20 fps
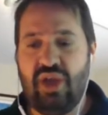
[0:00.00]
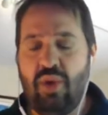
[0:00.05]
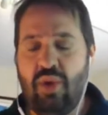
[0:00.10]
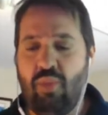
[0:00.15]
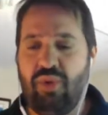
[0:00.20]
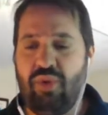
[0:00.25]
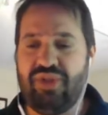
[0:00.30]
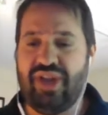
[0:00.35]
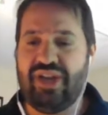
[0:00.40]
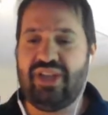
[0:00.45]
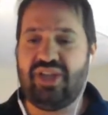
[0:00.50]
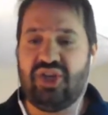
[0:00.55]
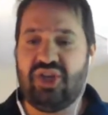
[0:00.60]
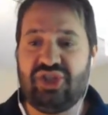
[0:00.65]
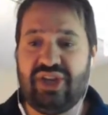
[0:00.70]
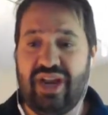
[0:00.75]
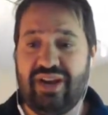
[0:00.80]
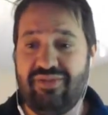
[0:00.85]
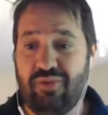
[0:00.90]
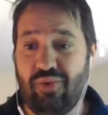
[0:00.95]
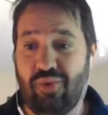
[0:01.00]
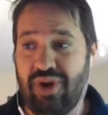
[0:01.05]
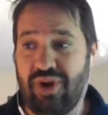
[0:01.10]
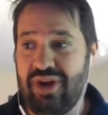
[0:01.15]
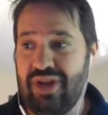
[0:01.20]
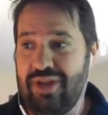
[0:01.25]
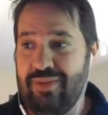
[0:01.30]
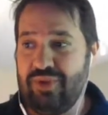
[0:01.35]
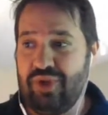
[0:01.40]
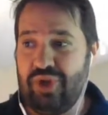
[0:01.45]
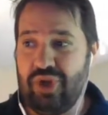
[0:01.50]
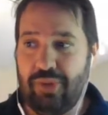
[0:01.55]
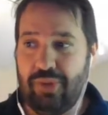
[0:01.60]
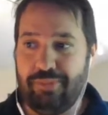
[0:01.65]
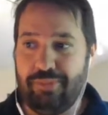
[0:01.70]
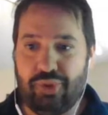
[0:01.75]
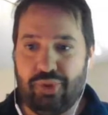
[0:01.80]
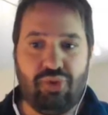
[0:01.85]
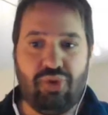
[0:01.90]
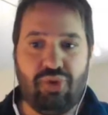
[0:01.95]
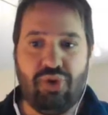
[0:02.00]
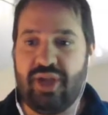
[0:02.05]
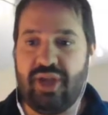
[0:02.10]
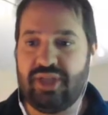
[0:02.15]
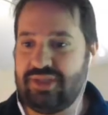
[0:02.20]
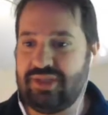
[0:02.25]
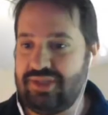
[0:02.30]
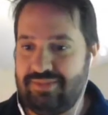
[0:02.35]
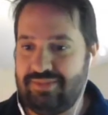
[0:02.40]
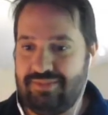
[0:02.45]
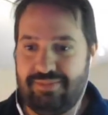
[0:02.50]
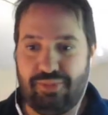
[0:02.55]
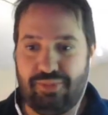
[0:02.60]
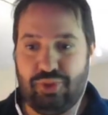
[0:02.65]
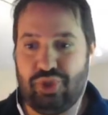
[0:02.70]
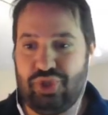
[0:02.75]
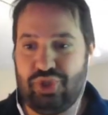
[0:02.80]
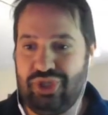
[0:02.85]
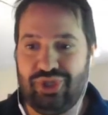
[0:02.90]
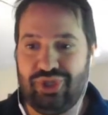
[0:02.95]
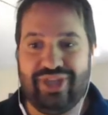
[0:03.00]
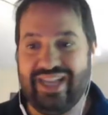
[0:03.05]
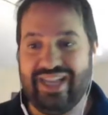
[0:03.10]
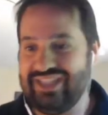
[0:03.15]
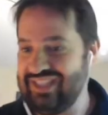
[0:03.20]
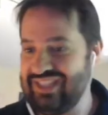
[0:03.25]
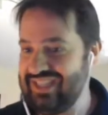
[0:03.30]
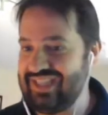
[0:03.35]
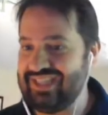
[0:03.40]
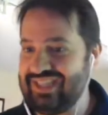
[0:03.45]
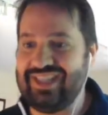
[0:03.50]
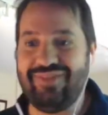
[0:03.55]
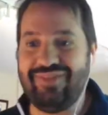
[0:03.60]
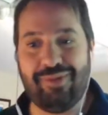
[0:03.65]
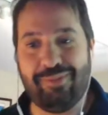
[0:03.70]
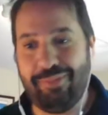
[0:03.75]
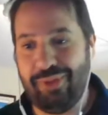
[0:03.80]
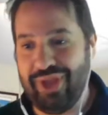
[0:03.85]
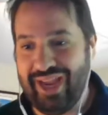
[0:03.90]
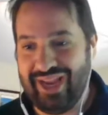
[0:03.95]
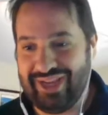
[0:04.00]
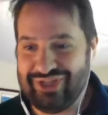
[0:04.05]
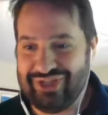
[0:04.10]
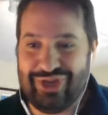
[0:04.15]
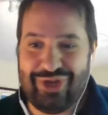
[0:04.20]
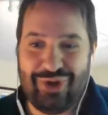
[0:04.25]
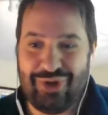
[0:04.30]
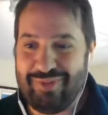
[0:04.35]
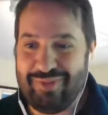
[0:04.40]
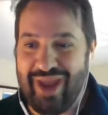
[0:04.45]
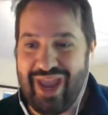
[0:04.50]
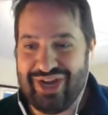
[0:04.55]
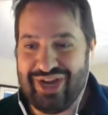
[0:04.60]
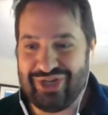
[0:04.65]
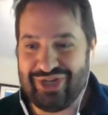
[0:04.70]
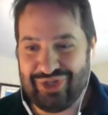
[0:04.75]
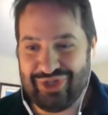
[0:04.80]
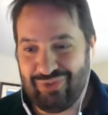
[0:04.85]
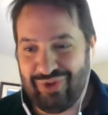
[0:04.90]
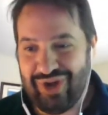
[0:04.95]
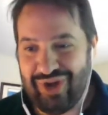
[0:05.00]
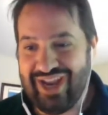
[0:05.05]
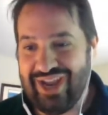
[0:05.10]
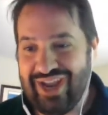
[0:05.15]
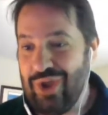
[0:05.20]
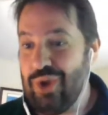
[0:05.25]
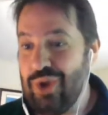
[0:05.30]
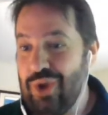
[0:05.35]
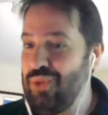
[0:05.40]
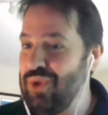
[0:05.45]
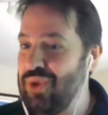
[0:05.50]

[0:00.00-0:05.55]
What they need to check for. Blue Cross Blue Shield has 6 different plans that you're managing, right?